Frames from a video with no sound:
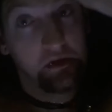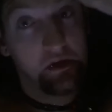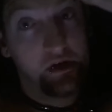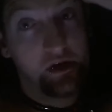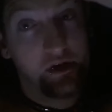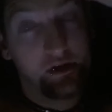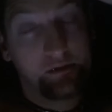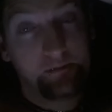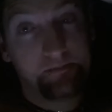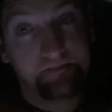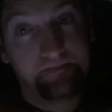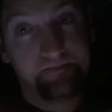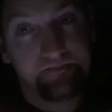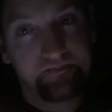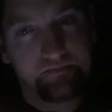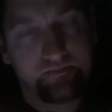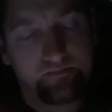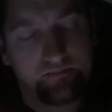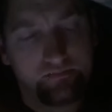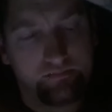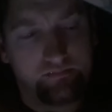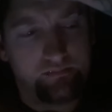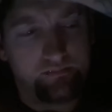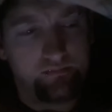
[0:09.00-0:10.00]
Um,
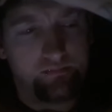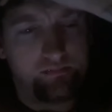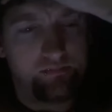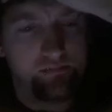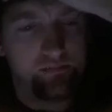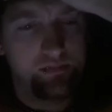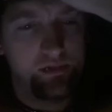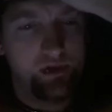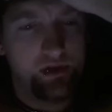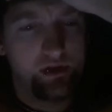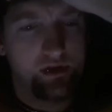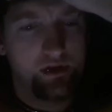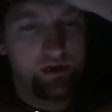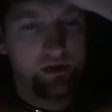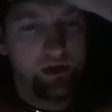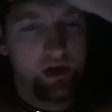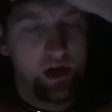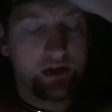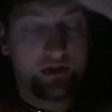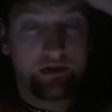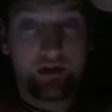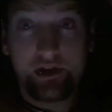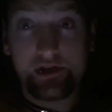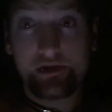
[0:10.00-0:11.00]
I
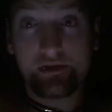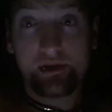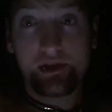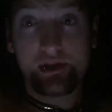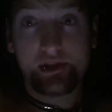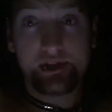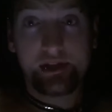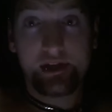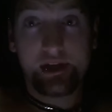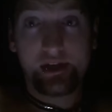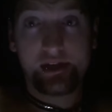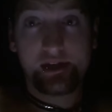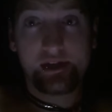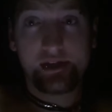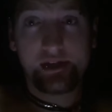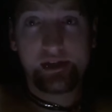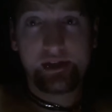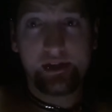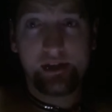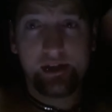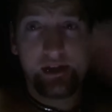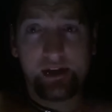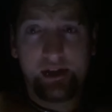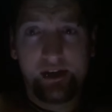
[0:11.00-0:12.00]
graduate today,
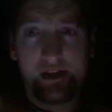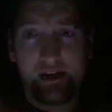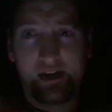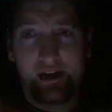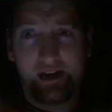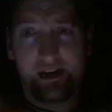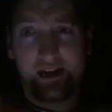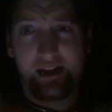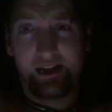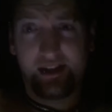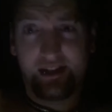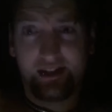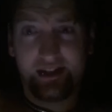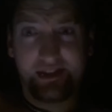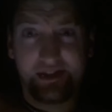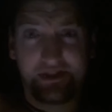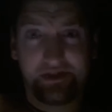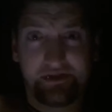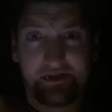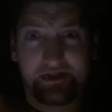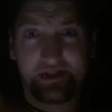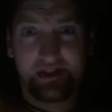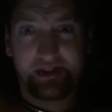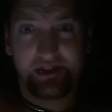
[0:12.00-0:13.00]
uh,
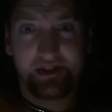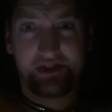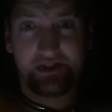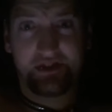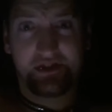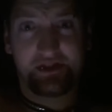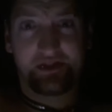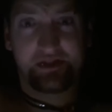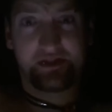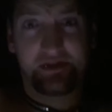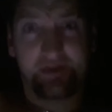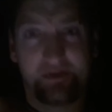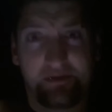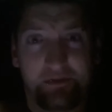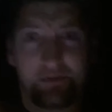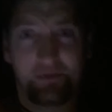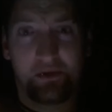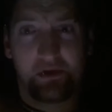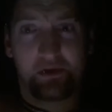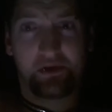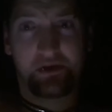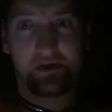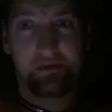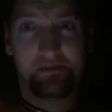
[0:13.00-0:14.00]
literally just
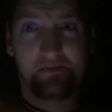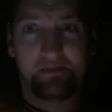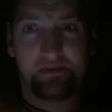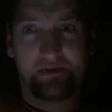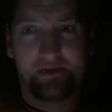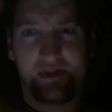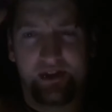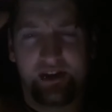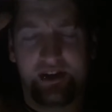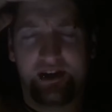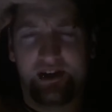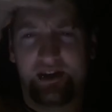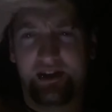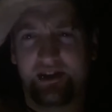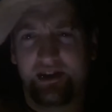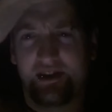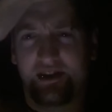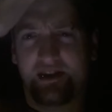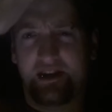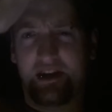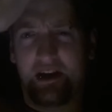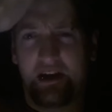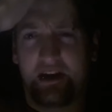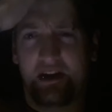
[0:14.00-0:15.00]
woke up uh,
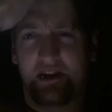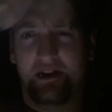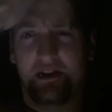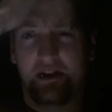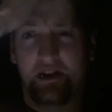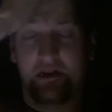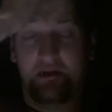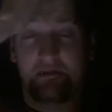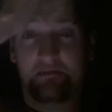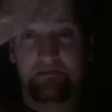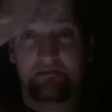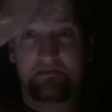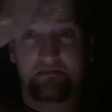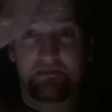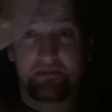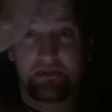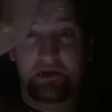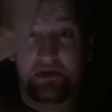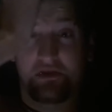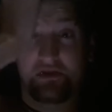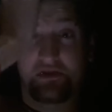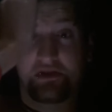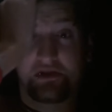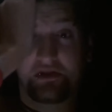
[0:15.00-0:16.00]
and I'm
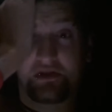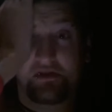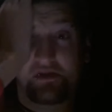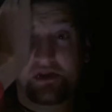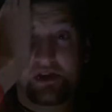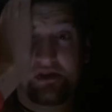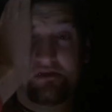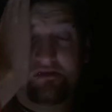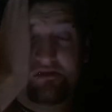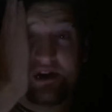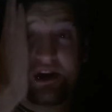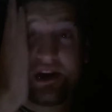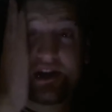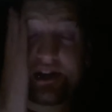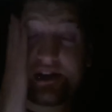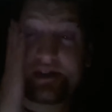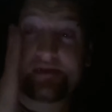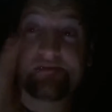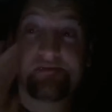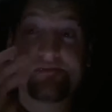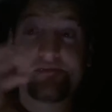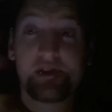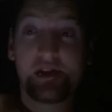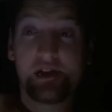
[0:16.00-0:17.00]
going to go get ready.
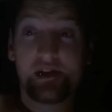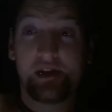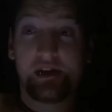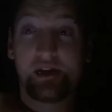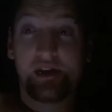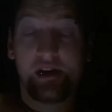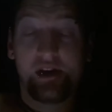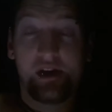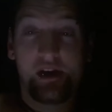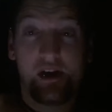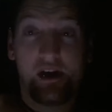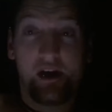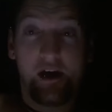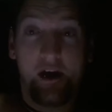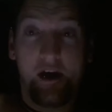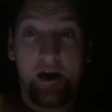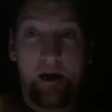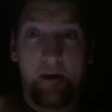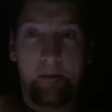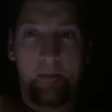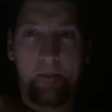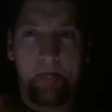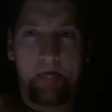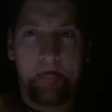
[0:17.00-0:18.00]

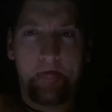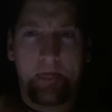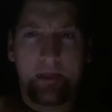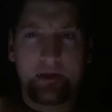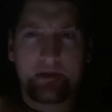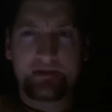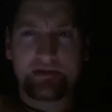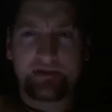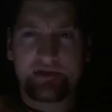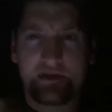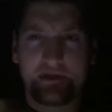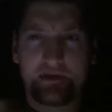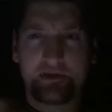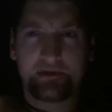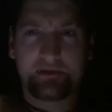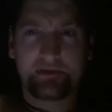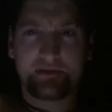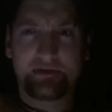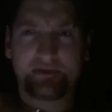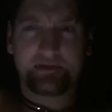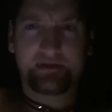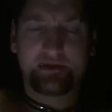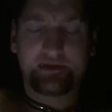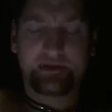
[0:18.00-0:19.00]
Um, so
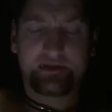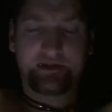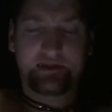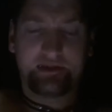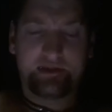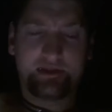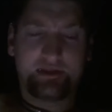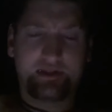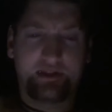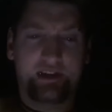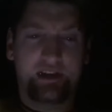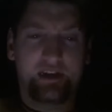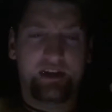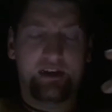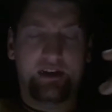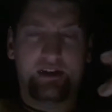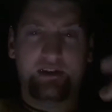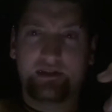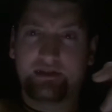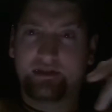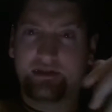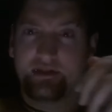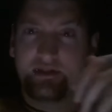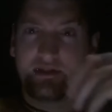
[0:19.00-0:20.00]
yeah,
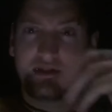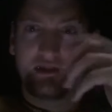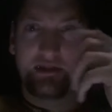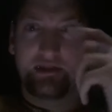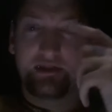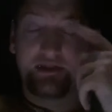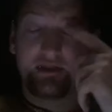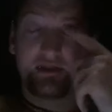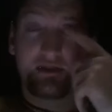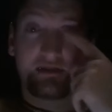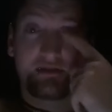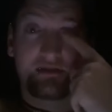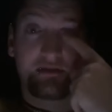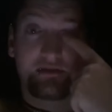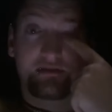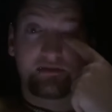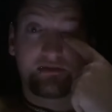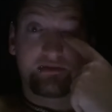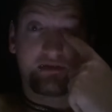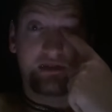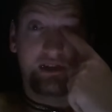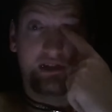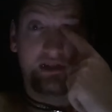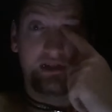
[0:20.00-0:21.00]
this is
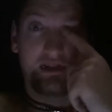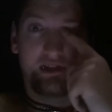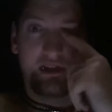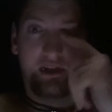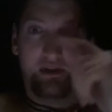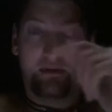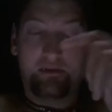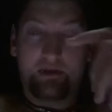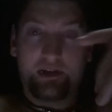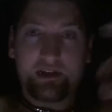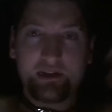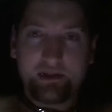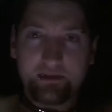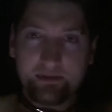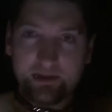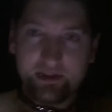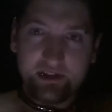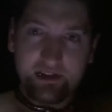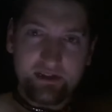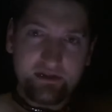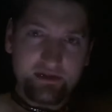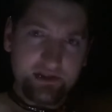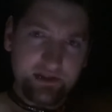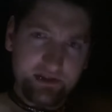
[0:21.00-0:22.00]
crazy, I'm a little bit
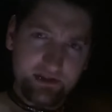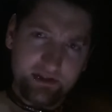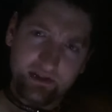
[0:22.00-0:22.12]
nervous.